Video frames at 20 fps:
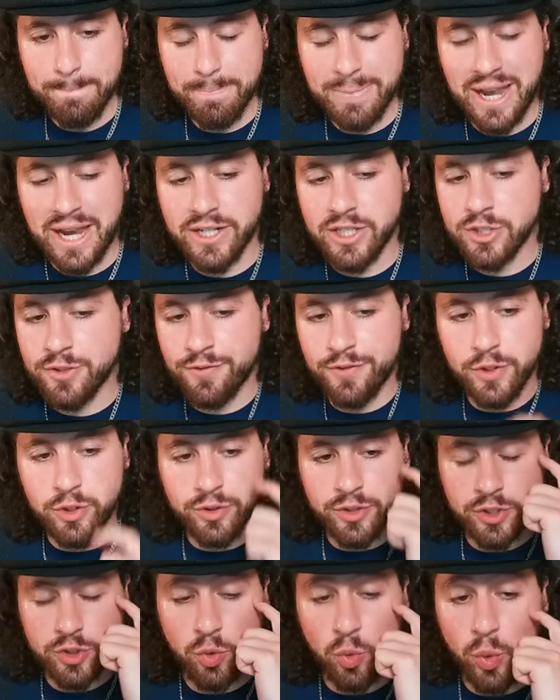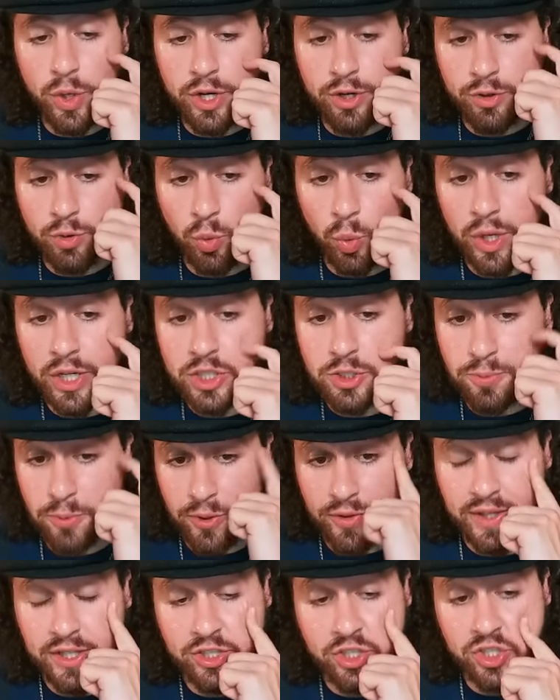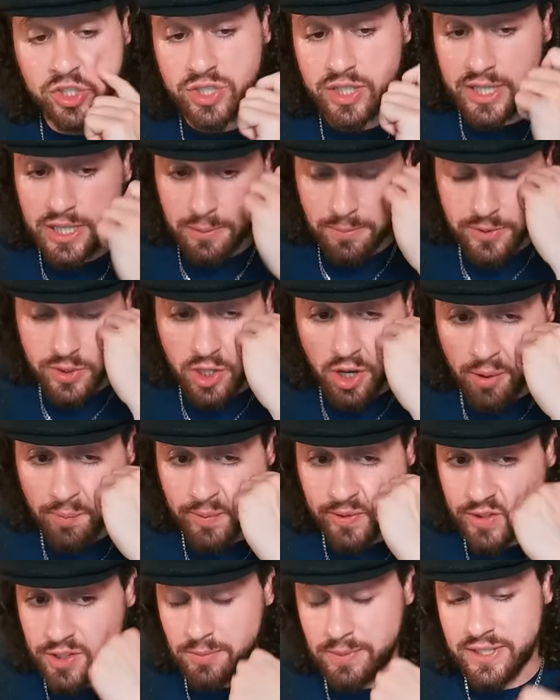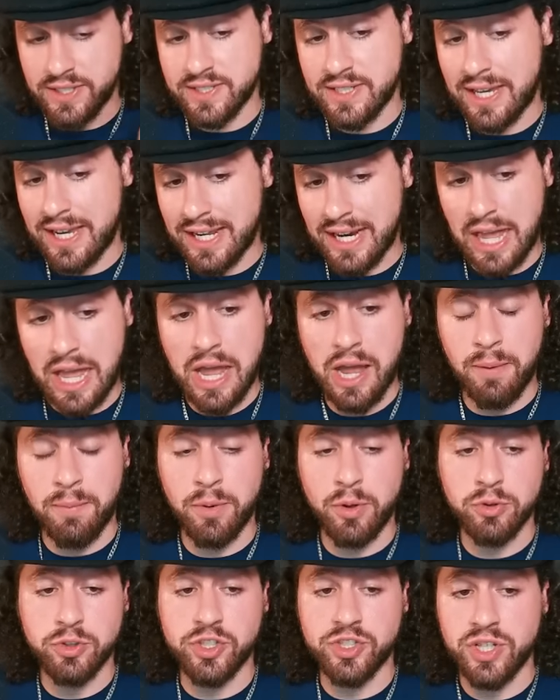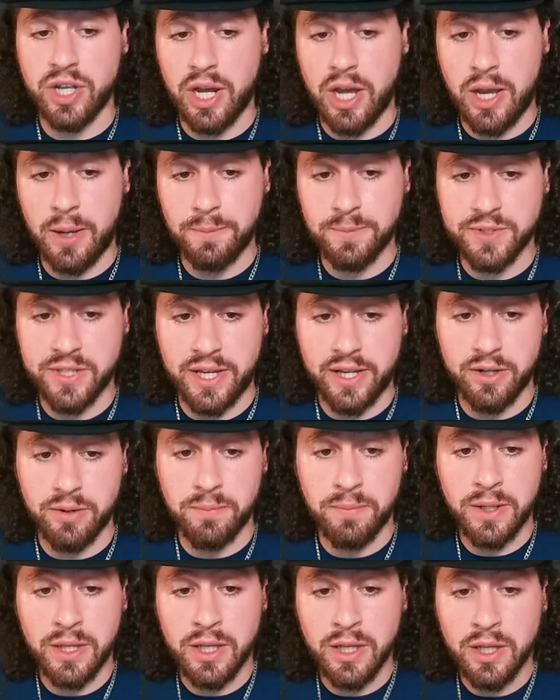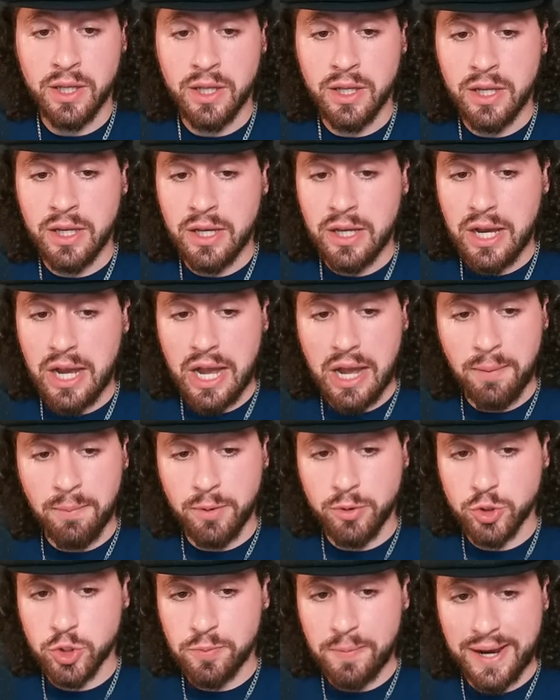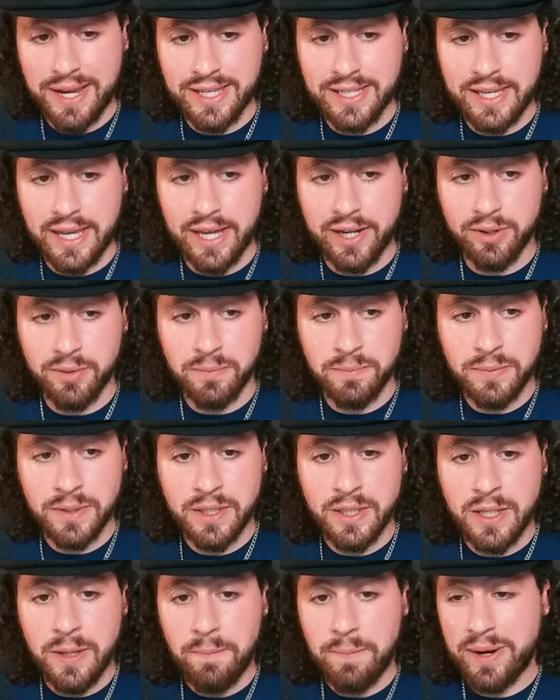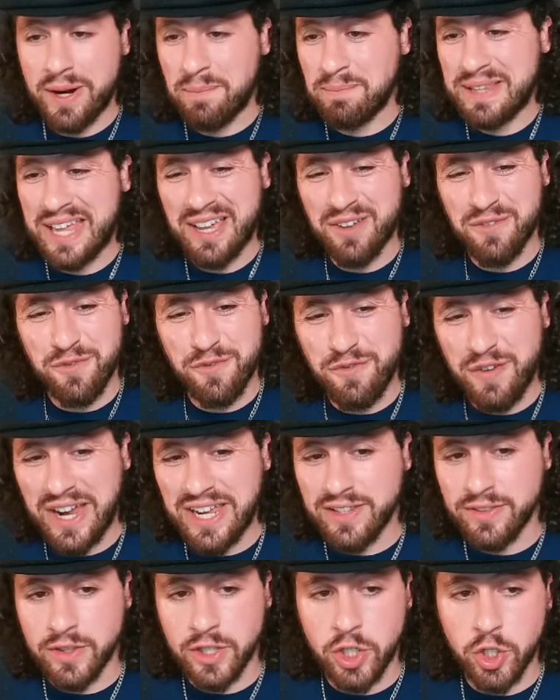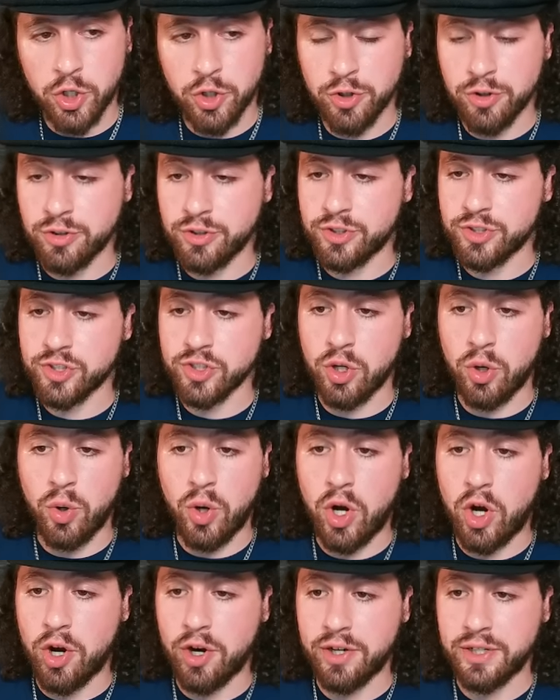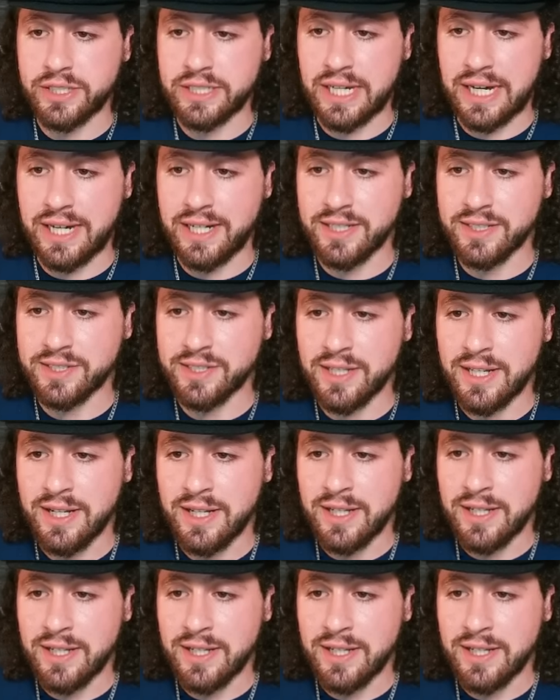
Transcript: I just feel this weird whisper that just keeps coming to me saying Ramos is going to upset him. Ramos might get him. But I'm like fighting the urge so hard, guys.